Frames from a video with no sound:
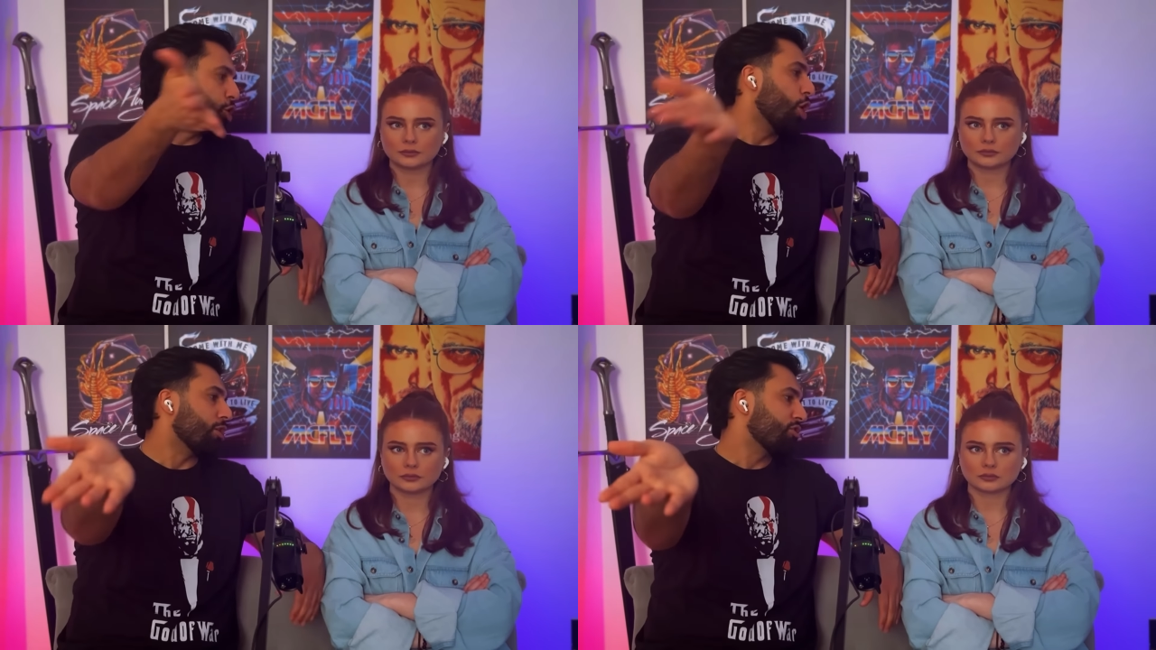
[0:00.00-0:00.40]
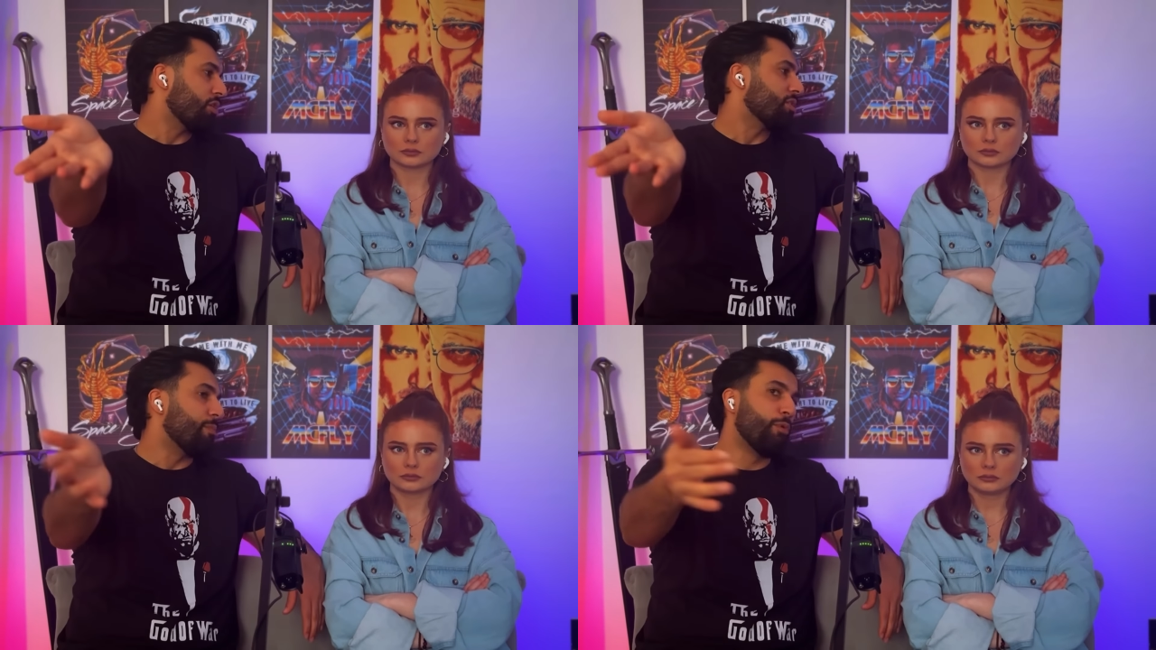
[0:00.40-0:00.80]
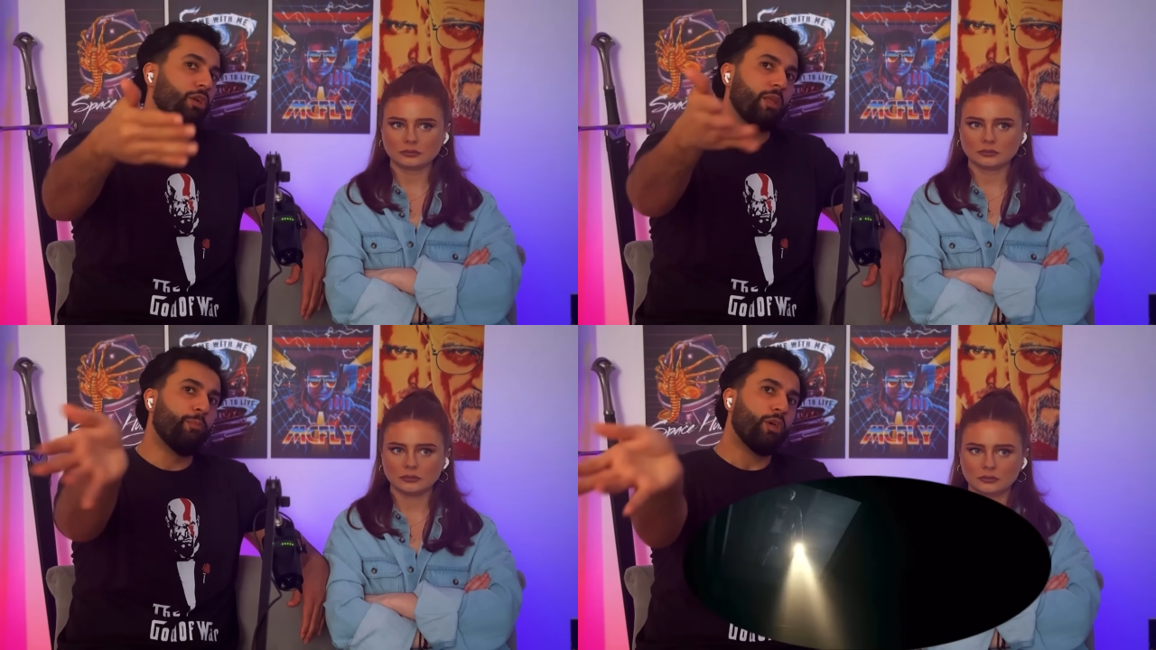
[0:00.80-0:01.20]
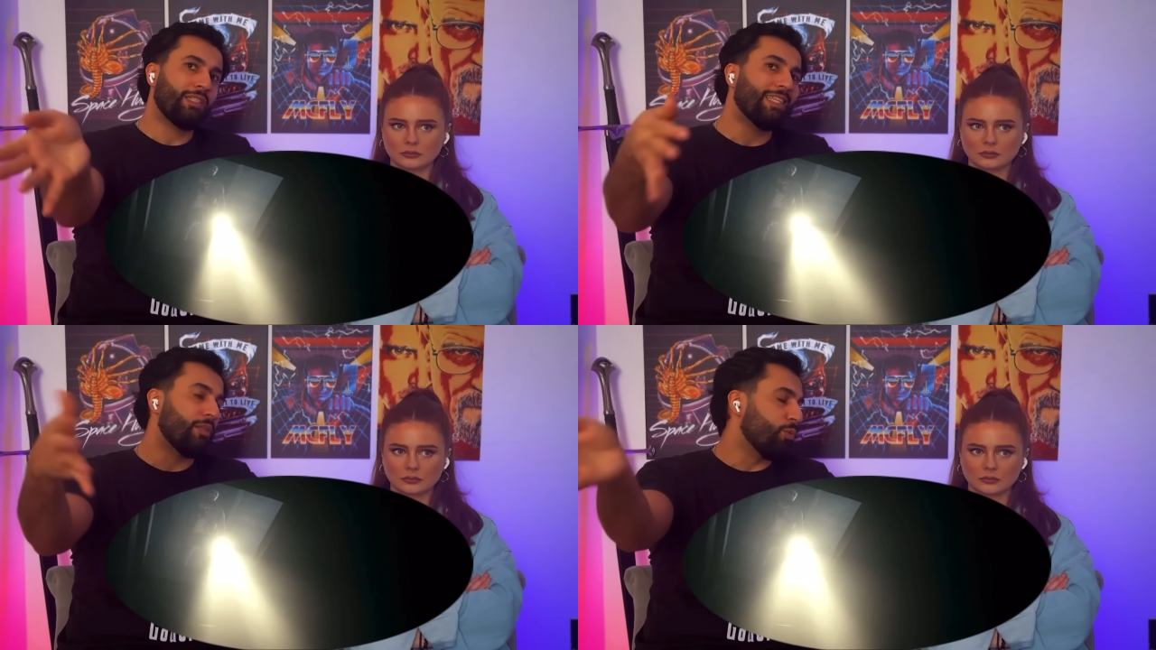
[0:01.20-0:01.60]
Speaker 1: you got to trust the book. The book
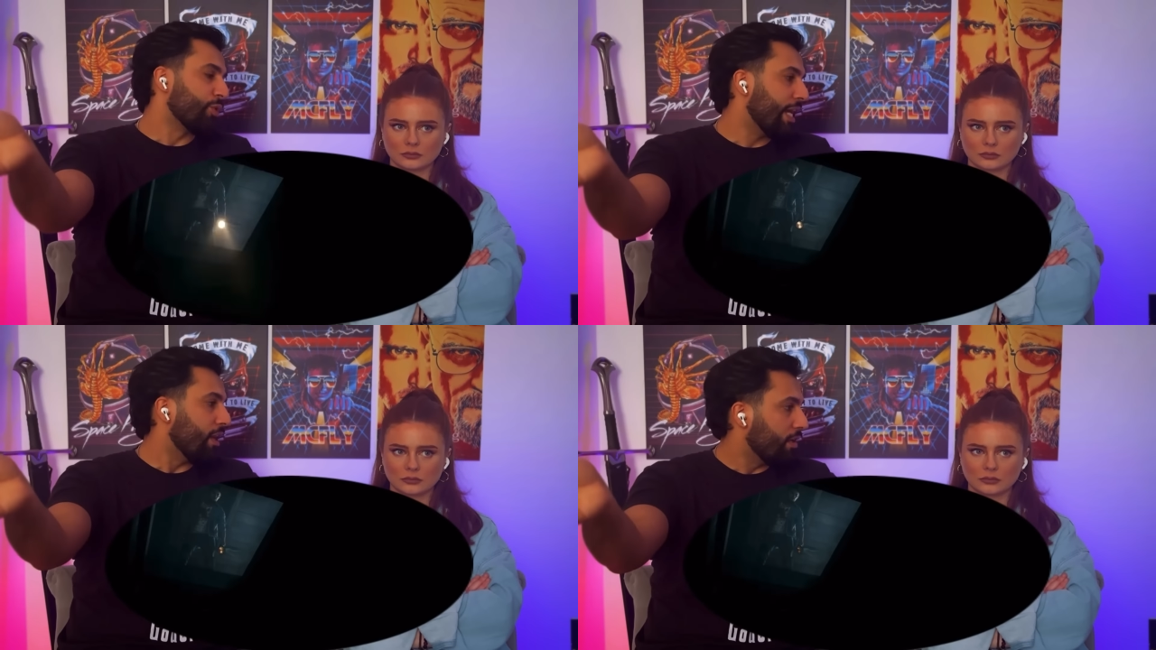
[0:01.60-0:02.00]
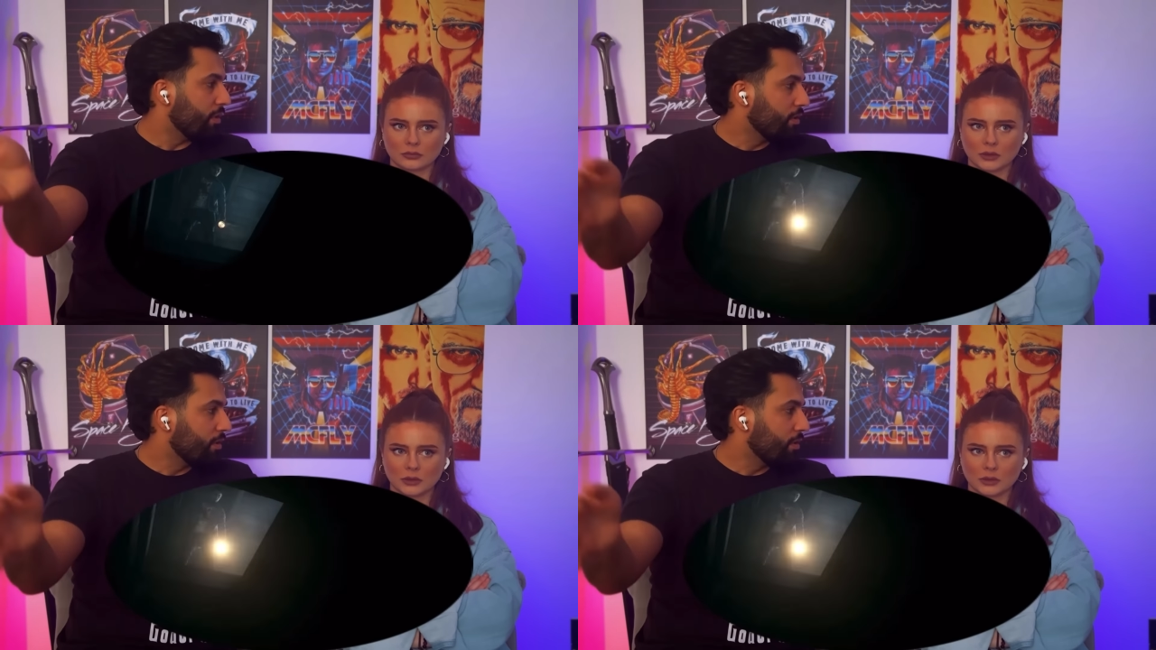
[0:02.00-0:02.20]
says it will kill her.